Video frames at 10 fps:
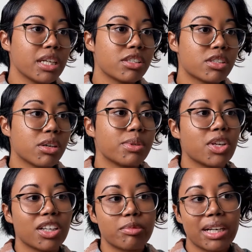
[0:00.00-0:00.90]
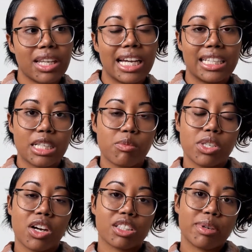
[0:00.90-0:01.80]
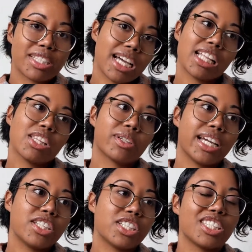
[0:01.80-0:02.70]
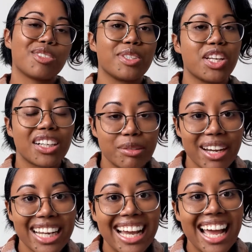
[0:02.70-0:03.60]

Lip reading: So we talked about lighting, we talked about set and locations, we talked about